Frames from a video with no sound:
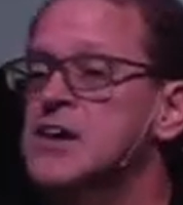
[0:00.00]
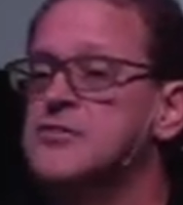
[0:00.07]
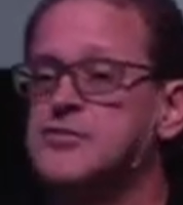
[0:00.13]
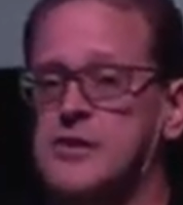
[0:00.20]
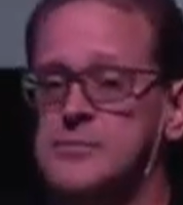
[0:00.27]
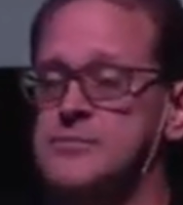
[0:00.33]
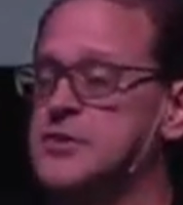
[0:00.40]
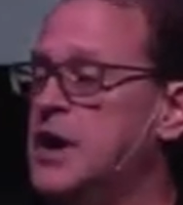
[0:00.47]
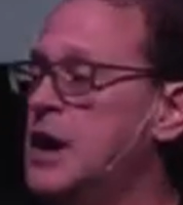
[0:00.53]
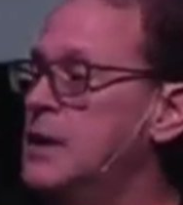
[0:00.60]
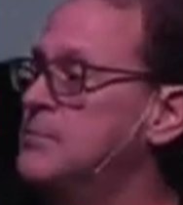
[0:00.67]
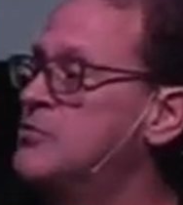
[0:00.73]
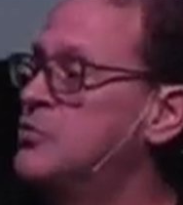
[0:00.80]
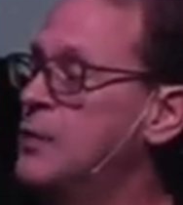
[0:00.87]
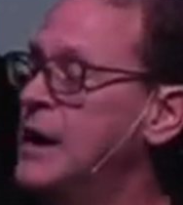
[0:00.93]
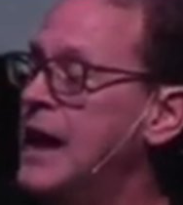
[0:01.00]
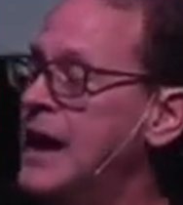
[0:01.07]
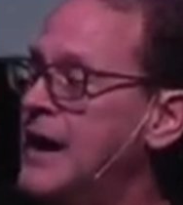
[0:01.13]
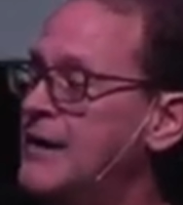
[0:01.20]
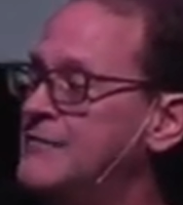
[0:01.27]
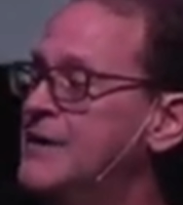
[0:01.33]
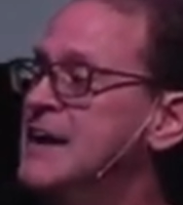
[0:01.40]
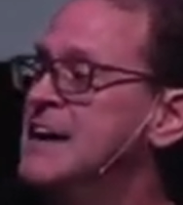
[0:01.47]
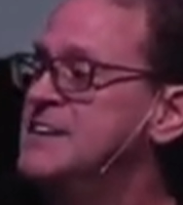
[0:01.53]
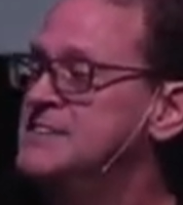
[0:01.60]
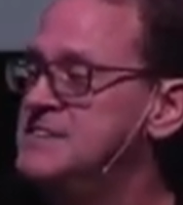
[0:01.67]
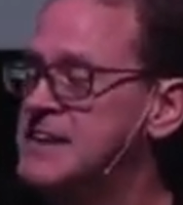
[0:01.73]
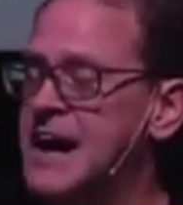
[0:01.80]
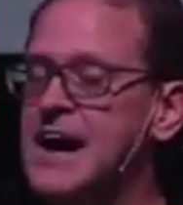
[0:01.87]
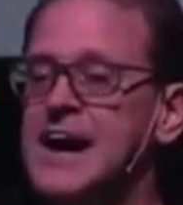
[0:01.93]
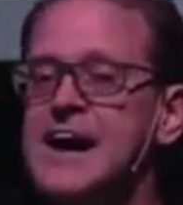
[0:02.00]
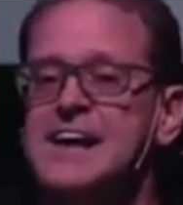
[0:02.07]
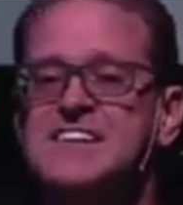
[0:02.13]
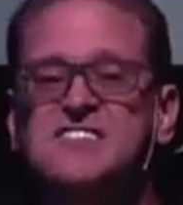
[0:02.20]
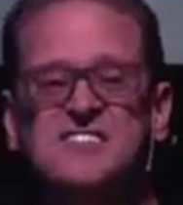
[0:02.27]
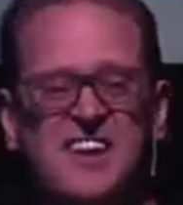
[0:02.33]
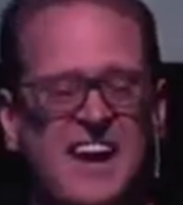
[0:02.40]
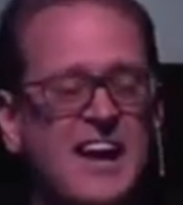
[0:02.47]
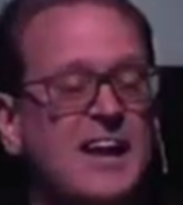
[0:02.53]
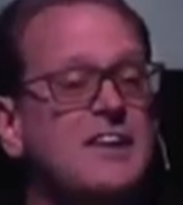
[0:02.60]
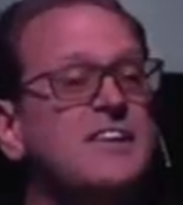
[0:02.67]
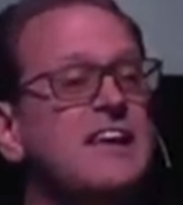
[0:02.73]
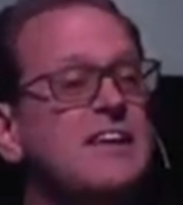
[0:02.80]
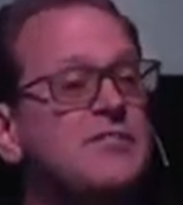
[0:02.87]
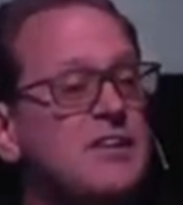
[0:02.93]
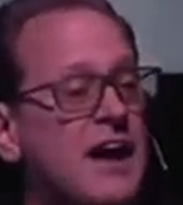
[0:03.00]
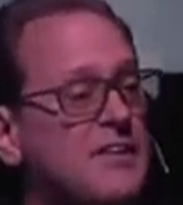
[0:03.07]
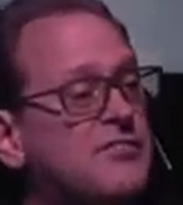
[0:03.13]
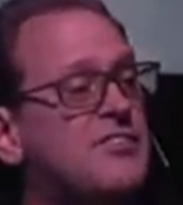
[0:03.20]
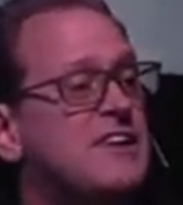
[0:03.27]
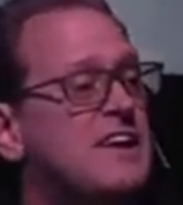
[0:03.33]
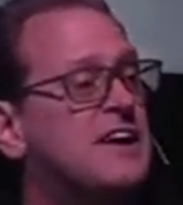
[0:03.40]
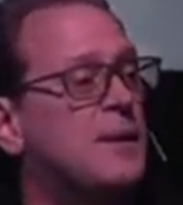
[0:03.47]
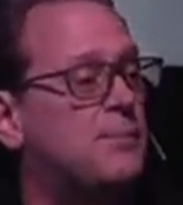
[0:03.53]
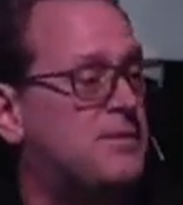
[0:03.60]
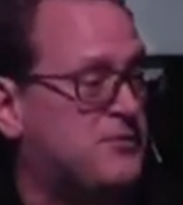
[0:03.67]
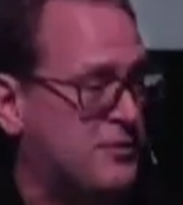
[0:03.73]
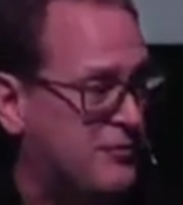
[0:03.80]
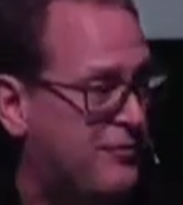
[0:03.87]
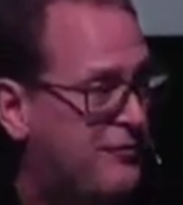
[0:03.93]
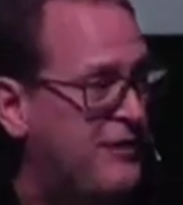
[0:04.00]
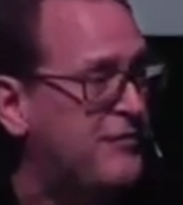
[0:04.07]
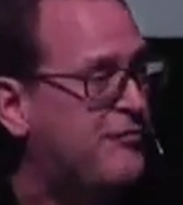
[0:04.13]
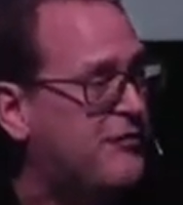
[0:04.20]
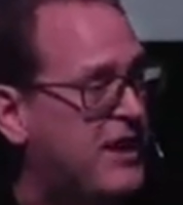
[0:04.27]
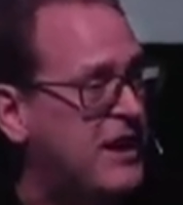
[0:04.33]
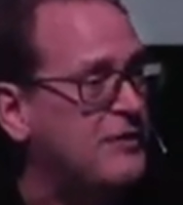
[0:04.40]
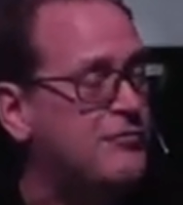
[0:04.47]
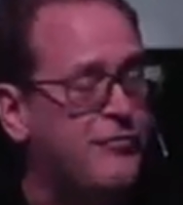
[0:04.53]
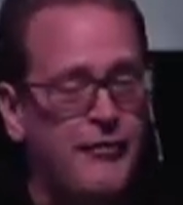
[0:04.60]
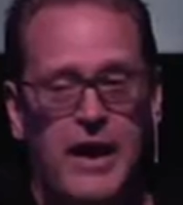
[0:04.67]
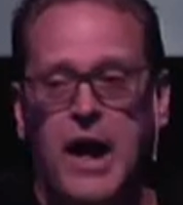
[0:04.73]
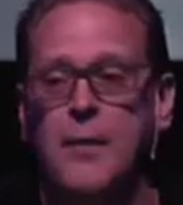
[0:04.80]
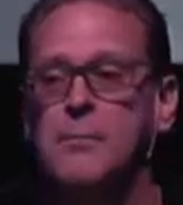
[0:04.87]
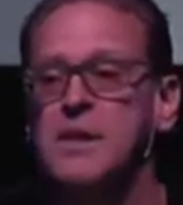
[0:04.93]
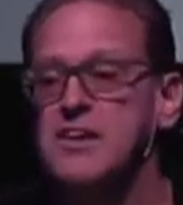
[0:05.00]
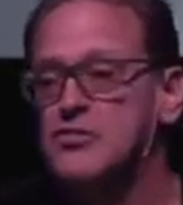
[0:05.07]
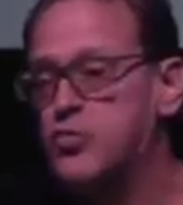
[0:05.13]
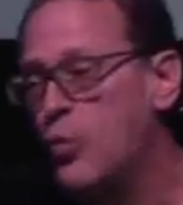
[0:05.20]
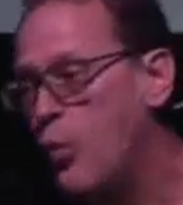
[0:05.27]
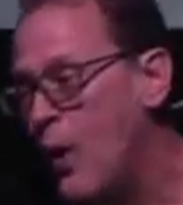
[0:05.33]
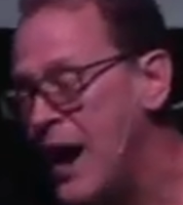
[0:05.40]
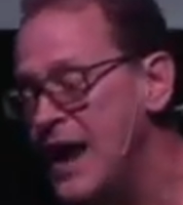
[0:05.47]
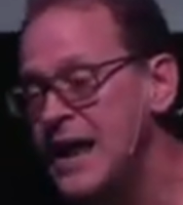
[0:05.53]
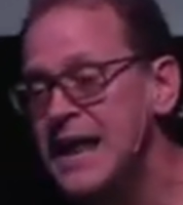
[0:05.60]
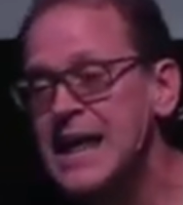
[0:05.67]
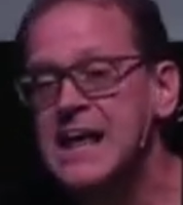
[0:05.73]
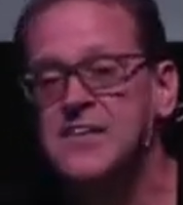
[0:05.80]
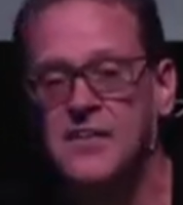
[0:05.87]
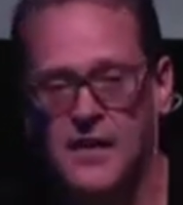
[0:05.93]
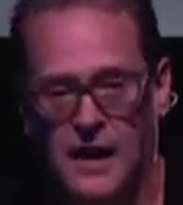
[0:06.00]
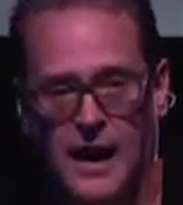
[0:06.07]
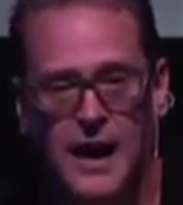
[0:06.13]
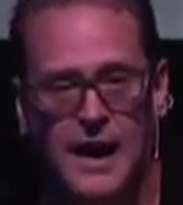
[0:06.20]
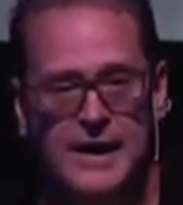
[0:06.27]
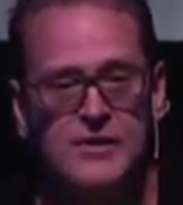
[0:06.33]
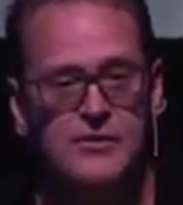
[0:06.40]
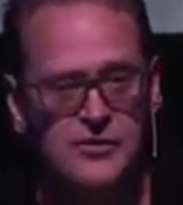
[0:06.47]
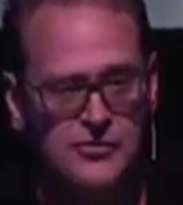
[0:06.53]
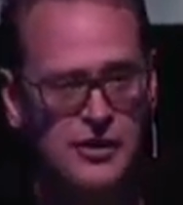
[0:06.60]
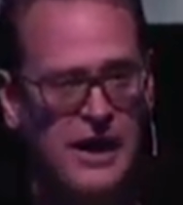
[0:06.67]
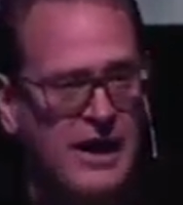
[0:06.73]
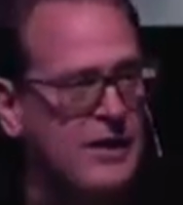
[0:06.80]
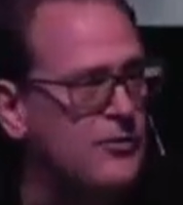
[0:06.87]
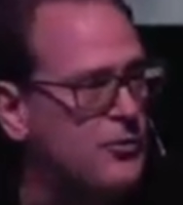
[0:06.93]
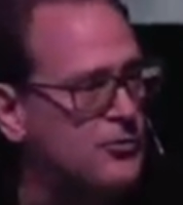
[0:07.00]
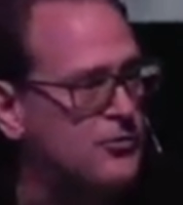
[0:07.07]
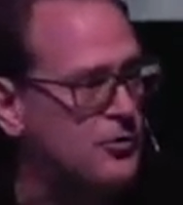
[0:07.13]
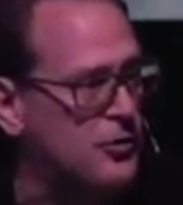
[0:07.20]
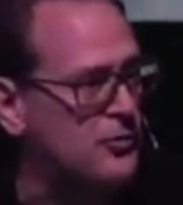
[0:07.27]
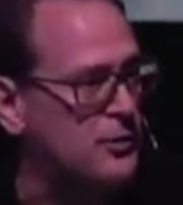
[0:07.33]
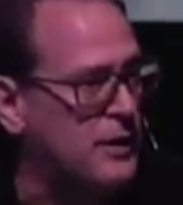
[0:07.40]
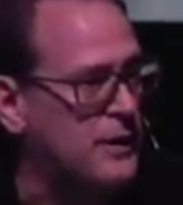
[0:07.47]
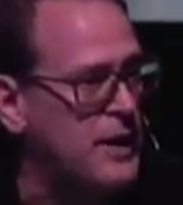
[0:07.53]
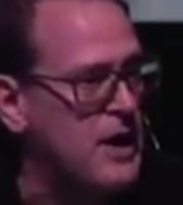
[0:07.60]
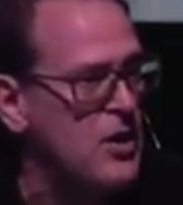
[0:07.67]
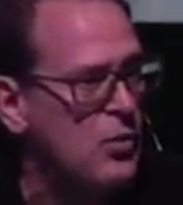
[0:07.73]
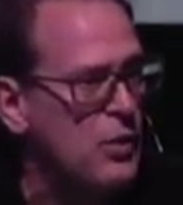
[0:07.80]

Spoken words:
Sometimes we have 9, 10, even I've seen it up to 15 families waiting in line to check in their children.